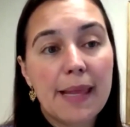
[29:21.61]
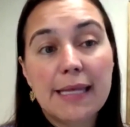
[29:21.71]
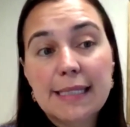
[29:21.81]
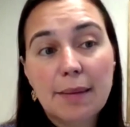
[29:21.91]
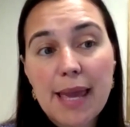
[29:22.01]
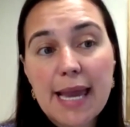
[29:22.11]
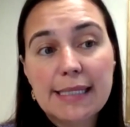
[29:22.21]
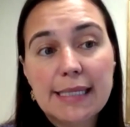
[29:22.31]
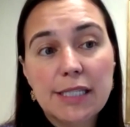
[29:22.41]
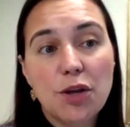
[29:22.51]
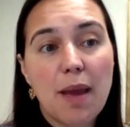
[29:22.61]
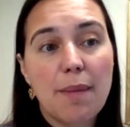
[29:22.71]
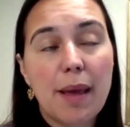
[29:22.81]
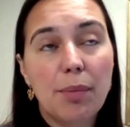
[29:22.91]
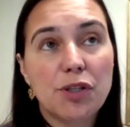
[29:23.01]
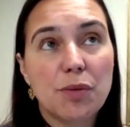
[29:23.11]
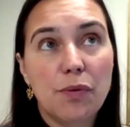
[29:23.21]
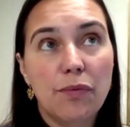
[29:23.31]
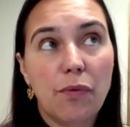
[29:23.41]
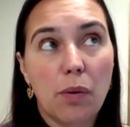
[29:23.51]
In some cases, you may be able to
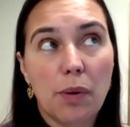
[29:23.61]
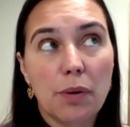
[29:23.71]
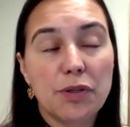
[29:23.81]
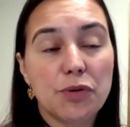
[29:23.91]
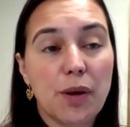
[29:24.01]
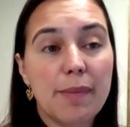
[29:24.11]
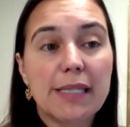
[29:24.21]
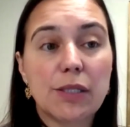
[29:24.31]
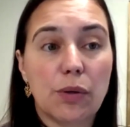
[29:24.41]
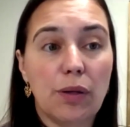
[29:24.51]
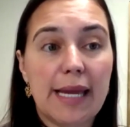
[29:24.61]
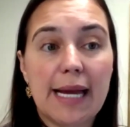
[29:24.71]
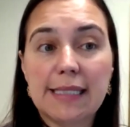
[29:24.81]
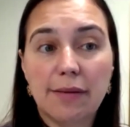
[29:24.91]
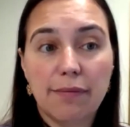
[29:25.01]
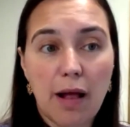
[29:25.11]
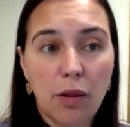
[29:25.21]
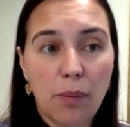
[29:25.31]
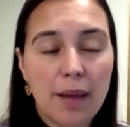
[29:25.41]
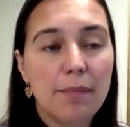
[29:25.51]
move forward with treatment as early as the
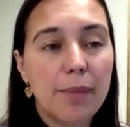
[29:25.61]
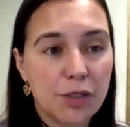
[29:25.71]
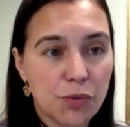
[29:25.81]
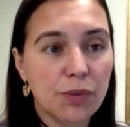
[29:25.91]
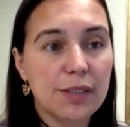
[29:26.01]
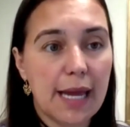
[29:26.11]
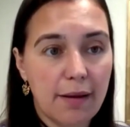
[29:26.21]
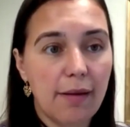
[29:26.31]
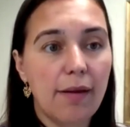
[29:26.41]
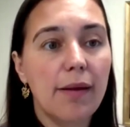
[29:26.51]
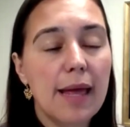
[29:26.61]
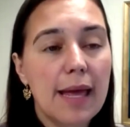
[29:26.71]
following menstrual cycle.